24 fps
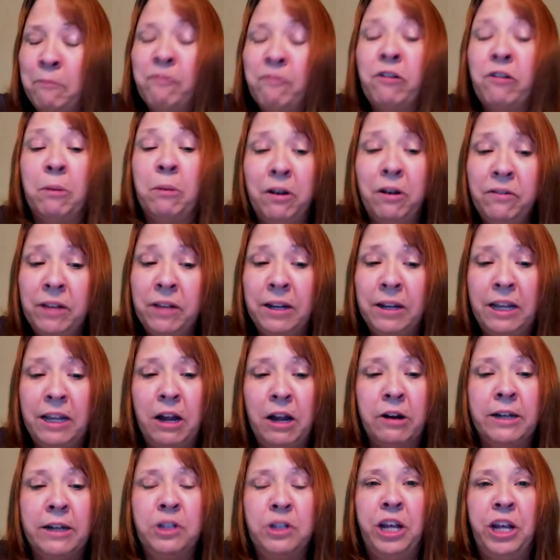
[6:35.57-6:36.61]
for both the
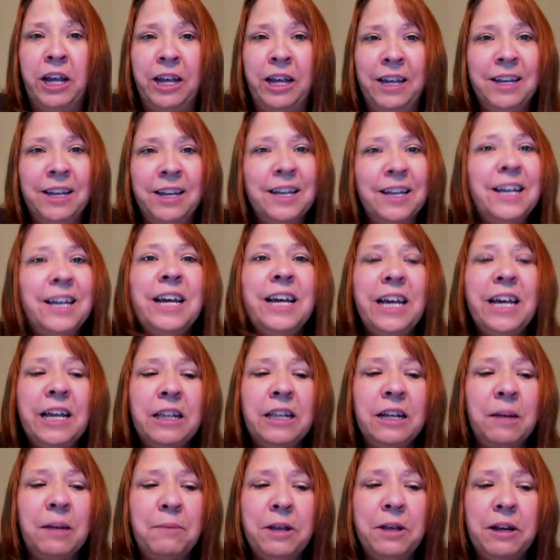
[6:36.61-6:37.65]
DRHA and
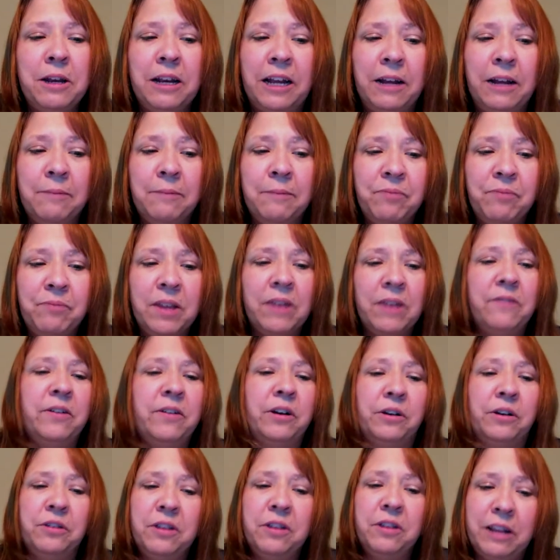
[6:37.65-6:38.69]
the community.
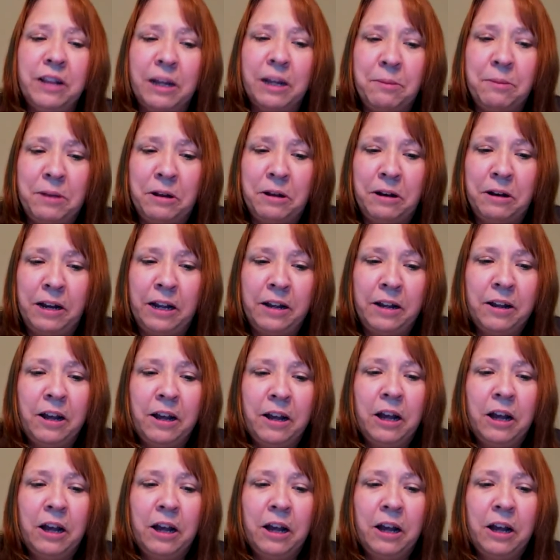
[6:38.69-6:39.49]
First, the community.